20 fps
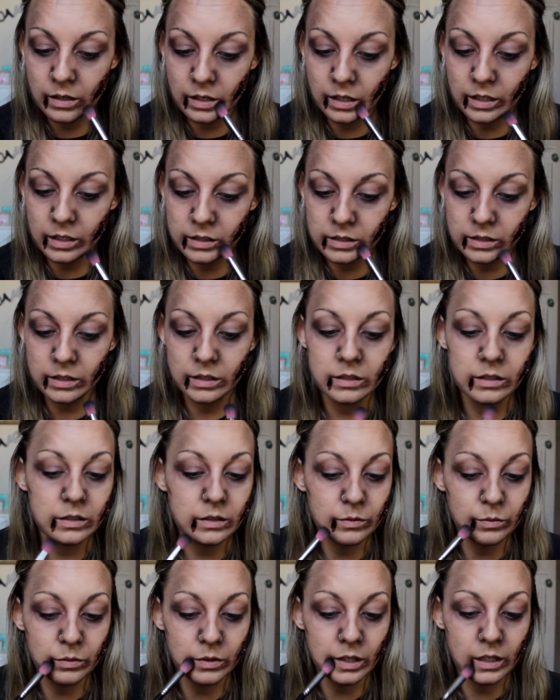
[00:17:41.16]

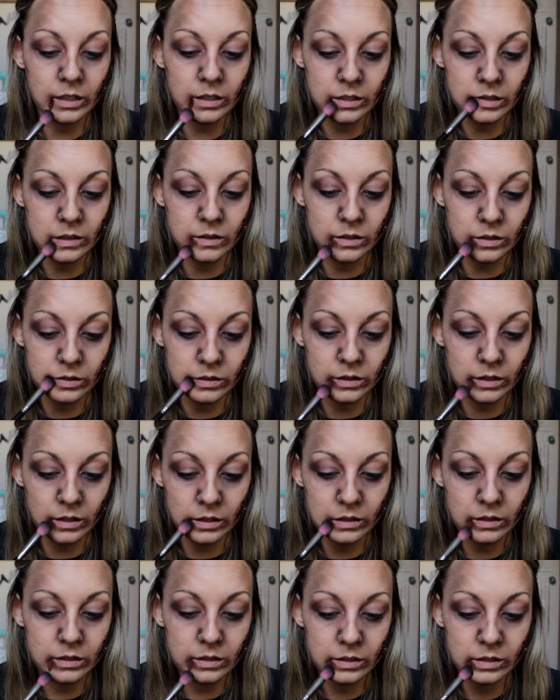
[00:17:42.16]
easiest way to do
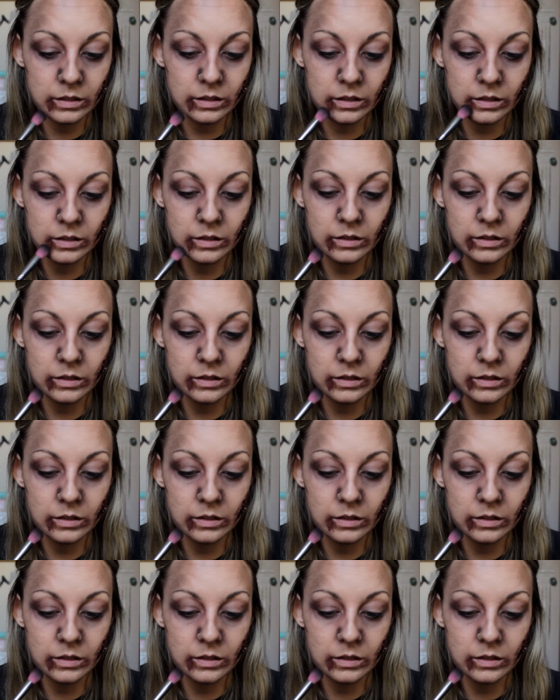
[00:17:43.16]
this.